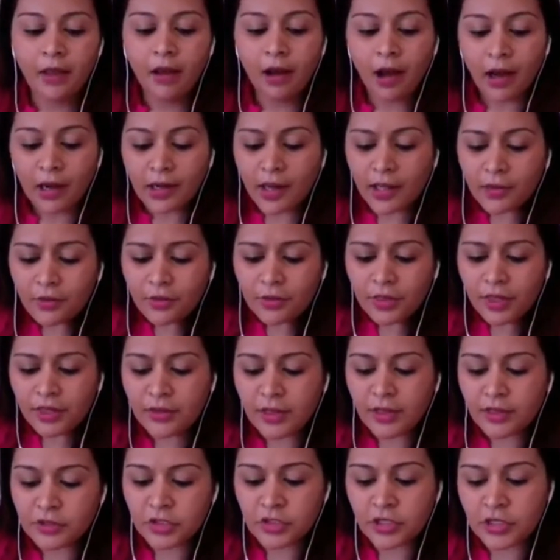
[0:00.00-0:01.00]
another thing
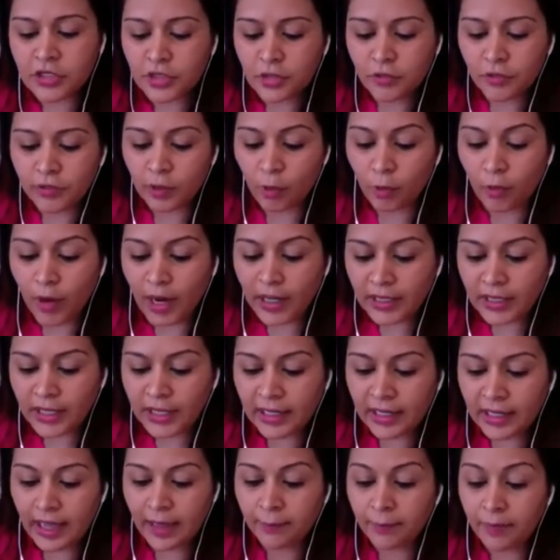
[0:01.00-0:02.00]
that you can do with the whitening
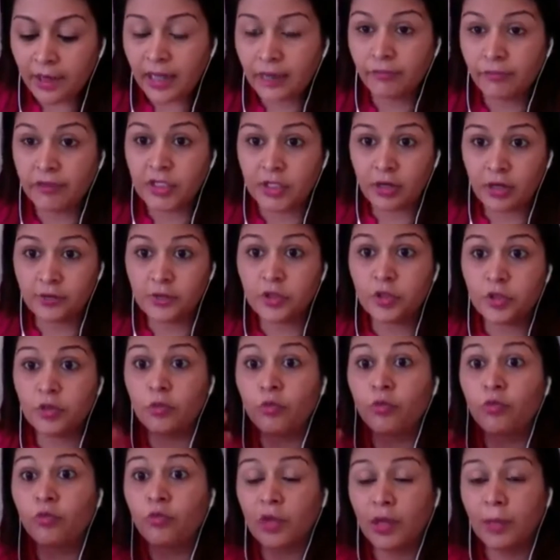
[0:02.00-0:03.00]
campaign which comes
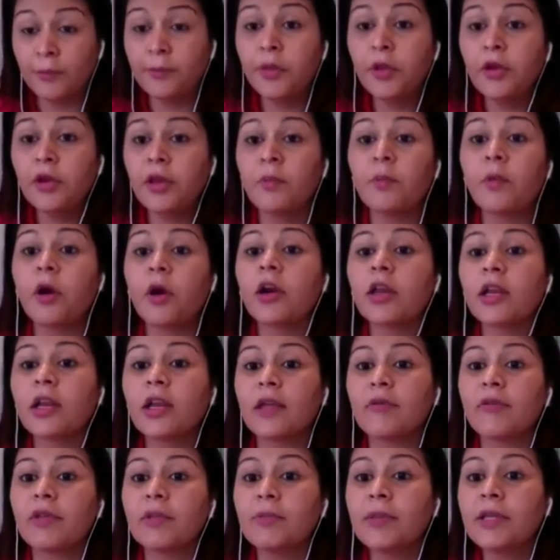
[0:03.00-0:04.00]
to community
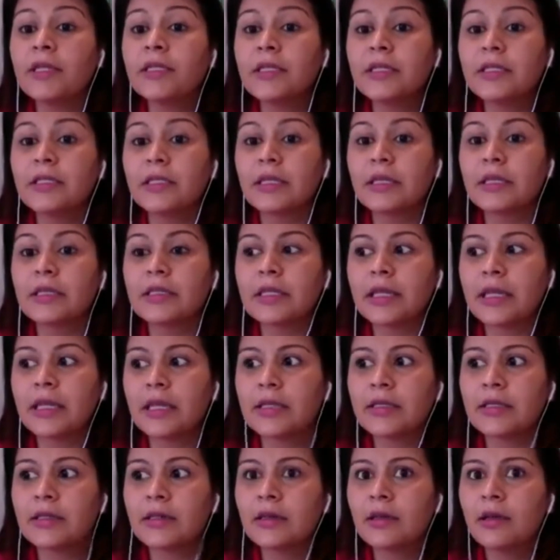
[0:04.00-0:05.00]
marketing with businesses
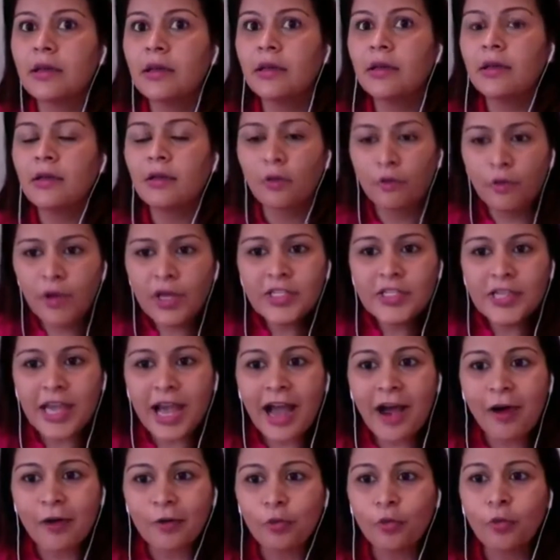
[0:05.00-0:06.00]
is reach
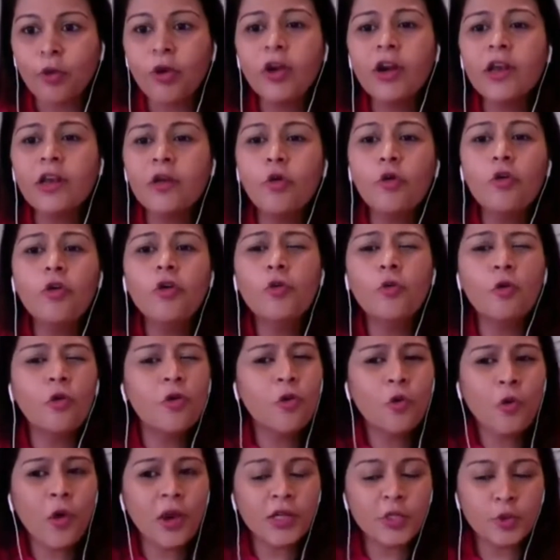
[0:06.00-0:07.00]
out Where, who,
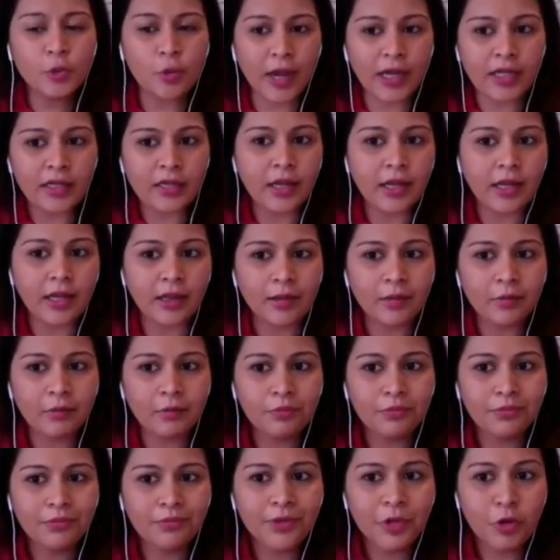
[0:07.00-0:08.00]
who wants whitening
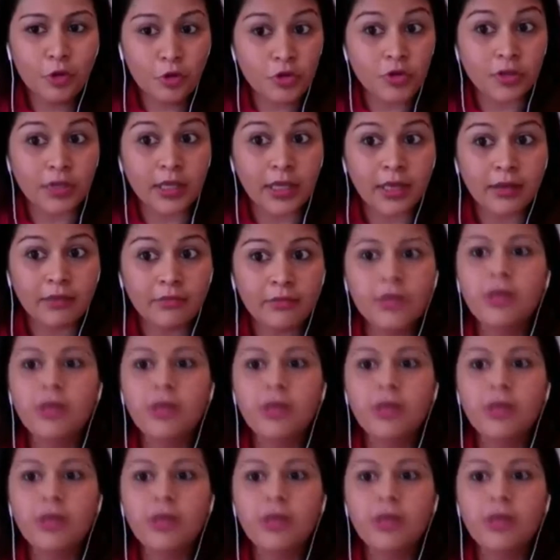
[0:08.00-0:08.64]
usually